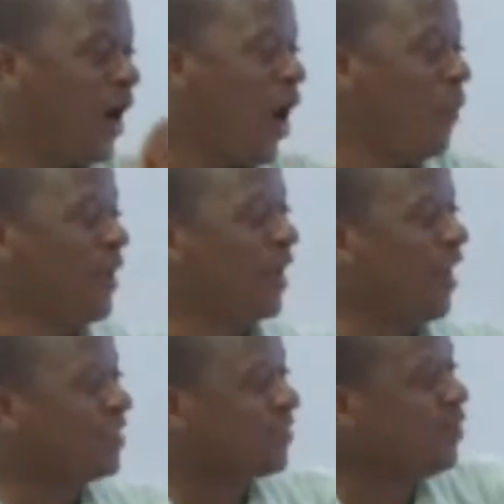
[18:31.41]
how many
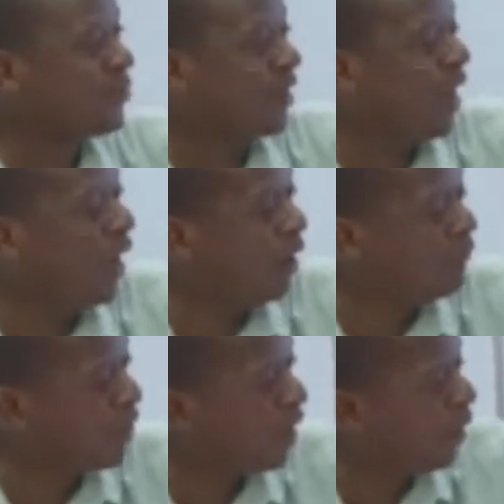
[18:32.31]
colors you
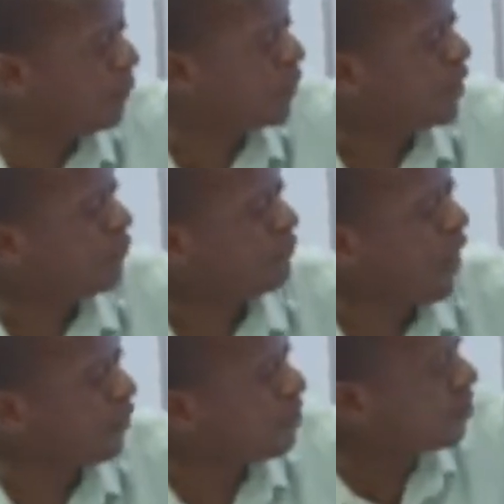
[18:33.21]
uh, um,
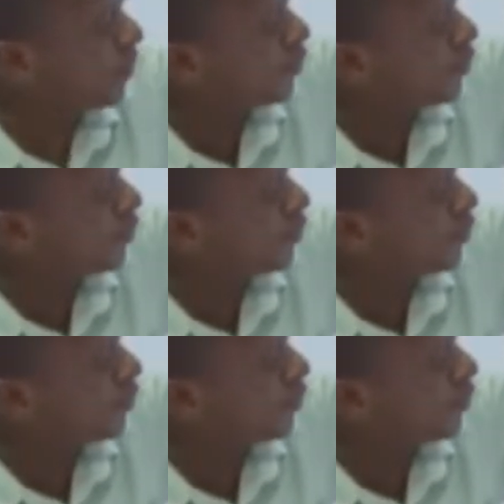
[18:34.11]
found in these